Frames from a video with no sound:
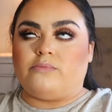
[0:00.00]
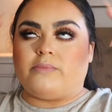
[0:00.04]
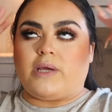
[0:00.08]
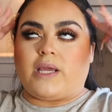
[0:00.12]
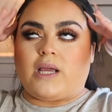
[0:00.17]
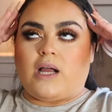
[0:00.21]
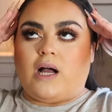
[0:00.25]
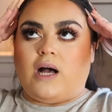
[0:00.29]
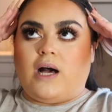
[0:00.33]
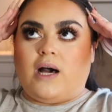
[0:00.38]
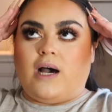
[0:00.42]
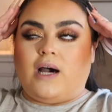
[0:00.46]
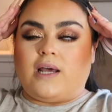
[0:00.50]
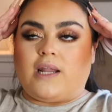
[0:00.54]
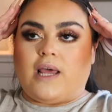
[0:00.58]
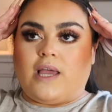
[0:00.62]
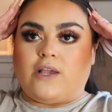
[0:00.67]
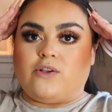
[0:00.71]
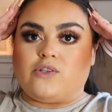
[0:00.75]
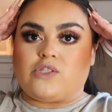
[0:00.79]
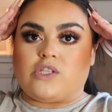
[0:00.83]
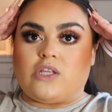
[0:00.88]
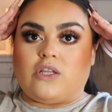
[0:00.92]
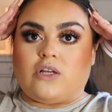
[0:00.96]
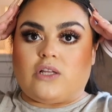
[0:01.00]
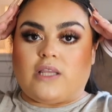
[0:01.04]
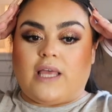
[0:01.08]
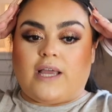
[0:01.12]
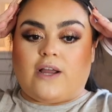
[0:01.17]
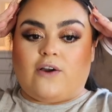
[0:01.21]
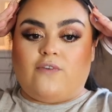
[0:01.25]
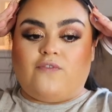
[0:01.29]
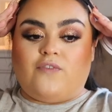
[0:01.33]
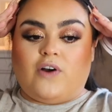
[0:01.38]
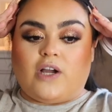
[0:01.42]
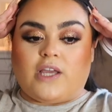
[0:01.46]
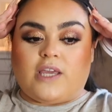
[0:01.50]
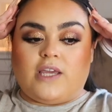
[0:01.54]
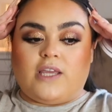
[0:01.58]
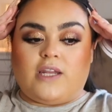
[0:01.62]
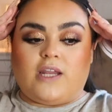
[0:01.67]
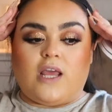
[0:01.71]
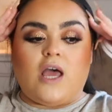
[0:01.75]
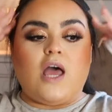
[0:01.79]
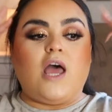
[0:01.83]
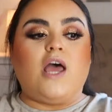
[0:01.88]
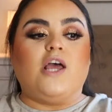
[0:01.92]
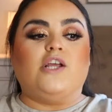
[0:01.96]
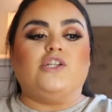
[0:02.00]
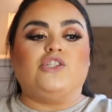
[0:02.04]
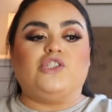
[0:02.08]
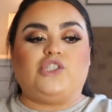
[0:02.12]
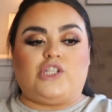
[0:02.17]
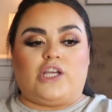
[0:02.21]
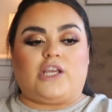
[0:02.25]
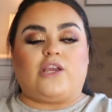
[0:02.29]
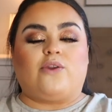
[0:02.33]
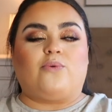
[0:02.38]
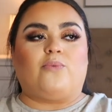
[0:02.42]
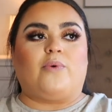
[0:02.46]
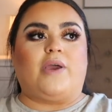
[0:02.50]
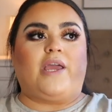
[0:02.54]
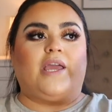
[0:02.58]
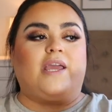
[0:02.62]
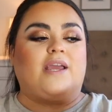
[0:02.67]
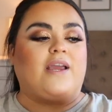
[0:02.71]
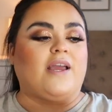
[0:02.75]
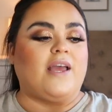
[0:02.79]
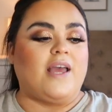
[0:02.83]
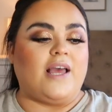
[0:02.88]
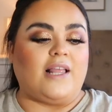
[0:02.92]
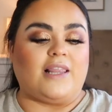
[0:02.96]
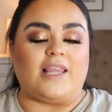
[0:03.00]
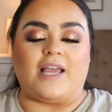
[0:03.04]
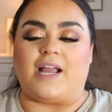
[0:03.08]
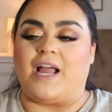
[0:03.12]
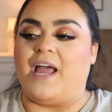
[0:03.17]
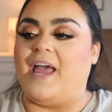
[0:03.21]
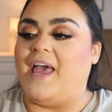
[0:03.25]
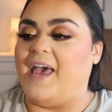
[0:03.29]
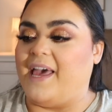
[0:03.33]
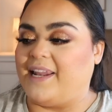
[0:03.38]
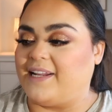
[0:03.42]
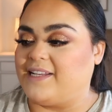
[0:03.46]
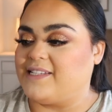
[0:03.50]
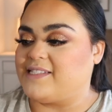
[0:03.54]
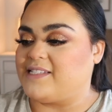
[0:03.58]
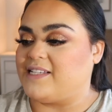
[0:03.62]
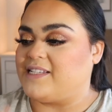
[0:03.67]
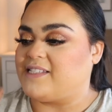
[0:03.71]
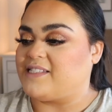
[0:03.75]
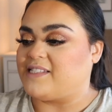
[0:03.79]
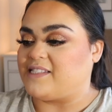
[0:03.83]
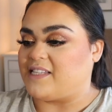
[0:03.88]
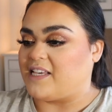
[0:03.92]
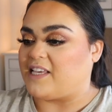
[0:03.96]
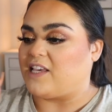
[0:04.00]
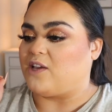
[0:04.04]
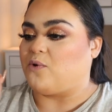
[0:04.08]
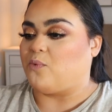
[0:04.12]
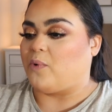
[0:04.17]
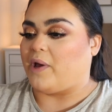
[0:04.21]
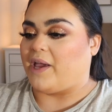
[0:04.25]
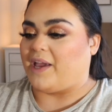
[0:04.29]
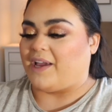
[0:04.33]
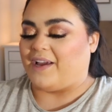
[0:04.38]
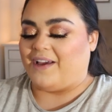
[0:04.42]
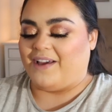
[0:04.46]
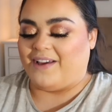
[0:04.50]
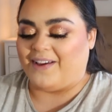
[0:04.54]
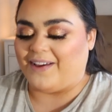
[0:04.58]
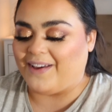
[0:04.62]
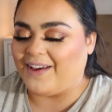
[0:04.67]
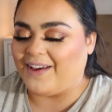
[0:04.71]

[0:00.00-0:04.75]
My God, I used to look like a fucking chicken wing, like a Hennessy sticky wing.